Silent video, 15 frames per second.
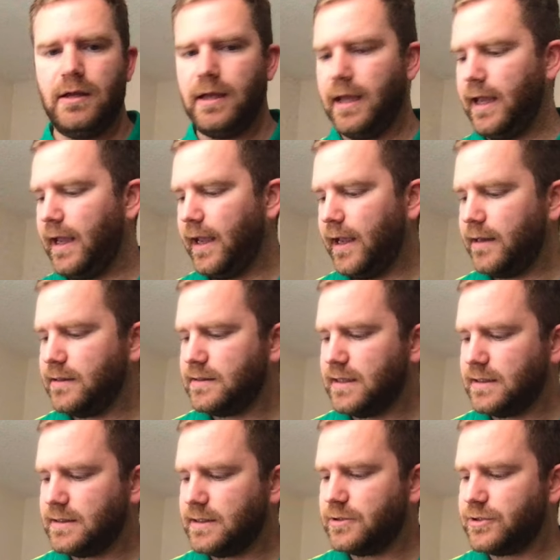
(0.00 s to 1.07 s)
And
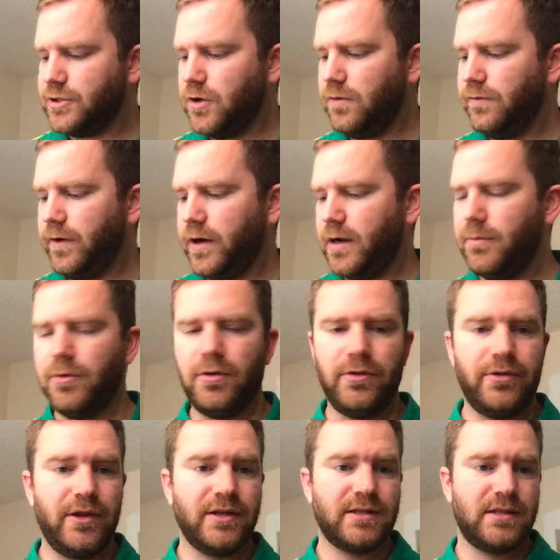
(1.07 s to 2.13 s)
since there's no variable,
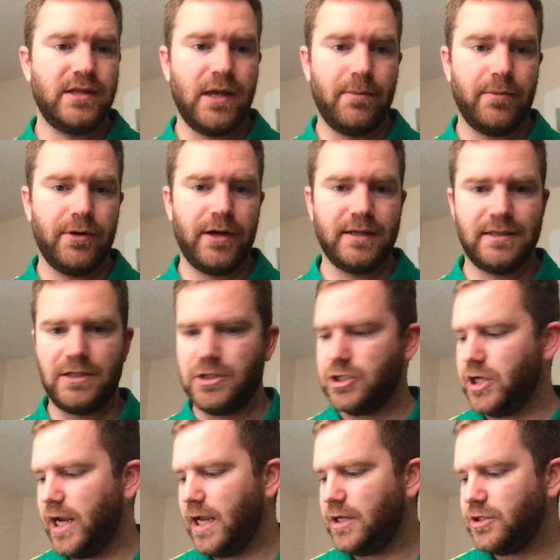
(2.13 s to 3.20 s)
this number doesn't
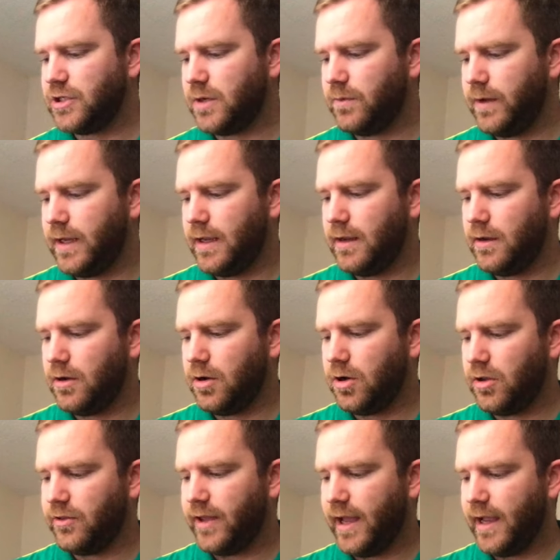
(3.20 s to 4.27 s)
change, and we
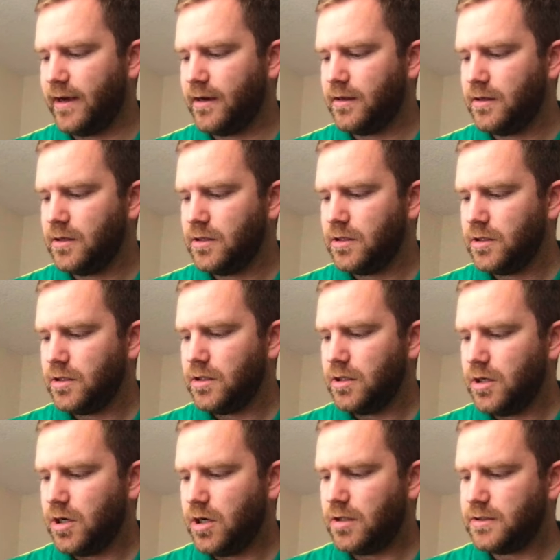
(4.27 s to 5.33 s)
call that
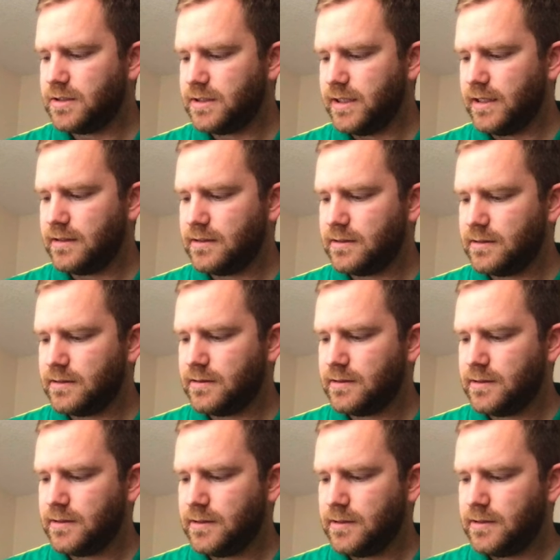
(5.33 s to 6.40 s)
constant.
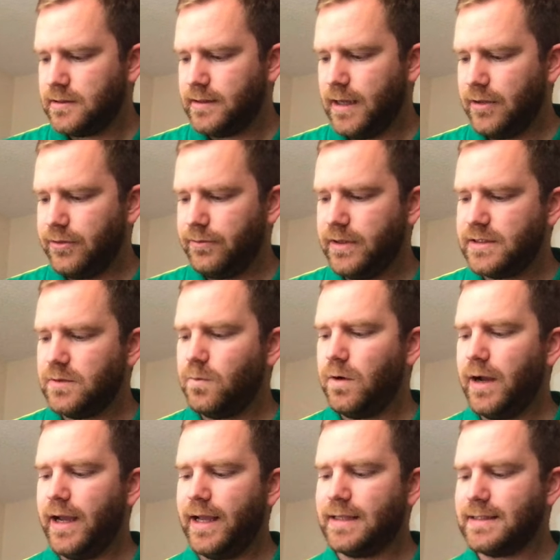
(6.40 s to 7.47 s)
Now, the reason
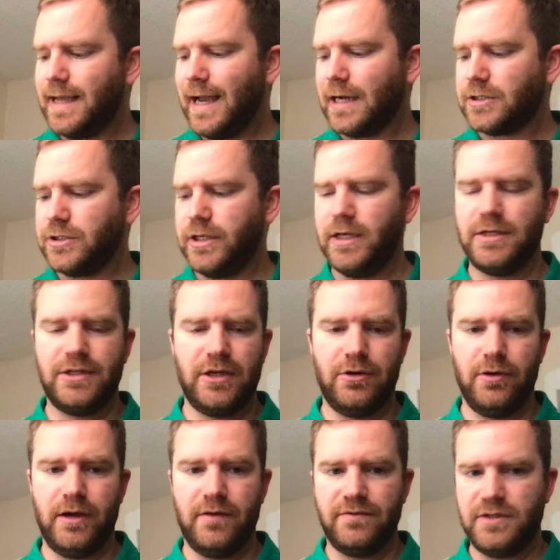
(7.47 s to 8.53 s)
why it's actually a
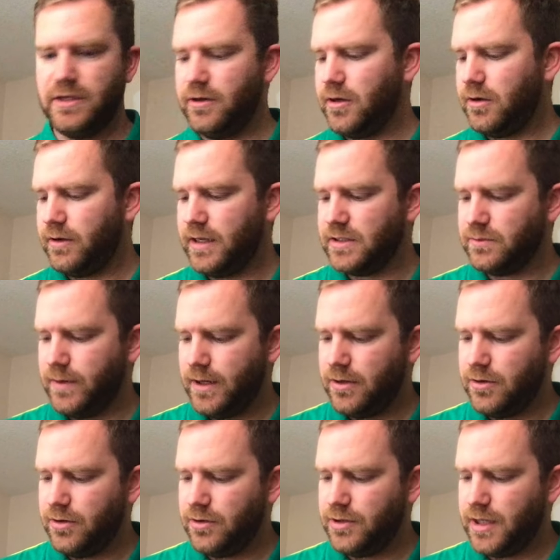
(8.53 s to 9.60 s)
degree of 0 is we
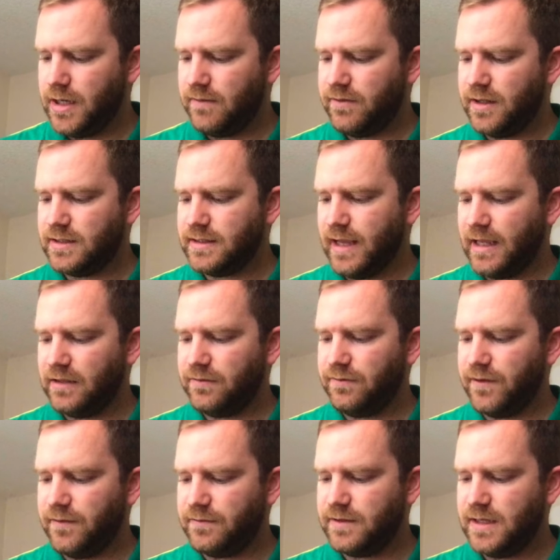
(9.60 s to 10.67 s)
could think of this as
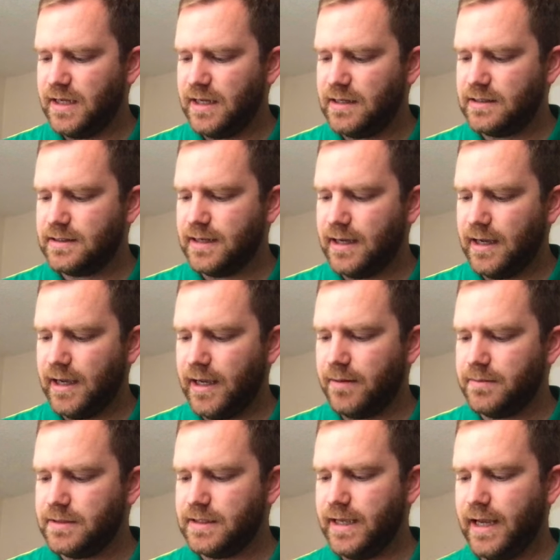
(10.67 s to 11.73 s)
15
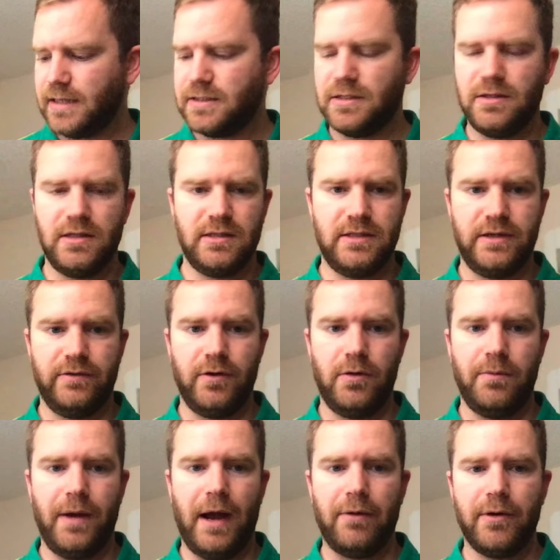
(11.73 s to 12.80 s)
times x to the 0
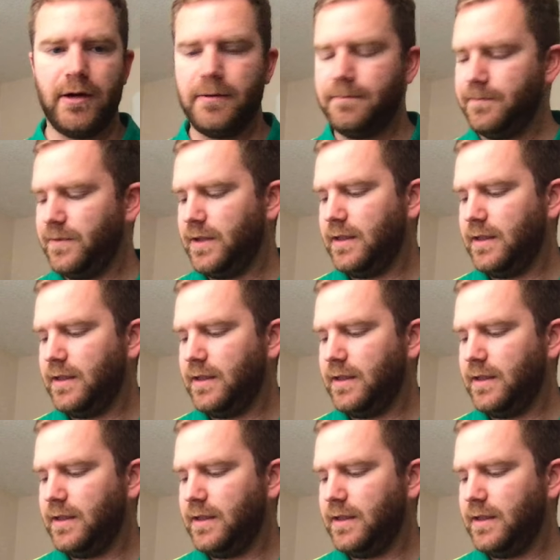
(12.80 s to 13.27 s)
power.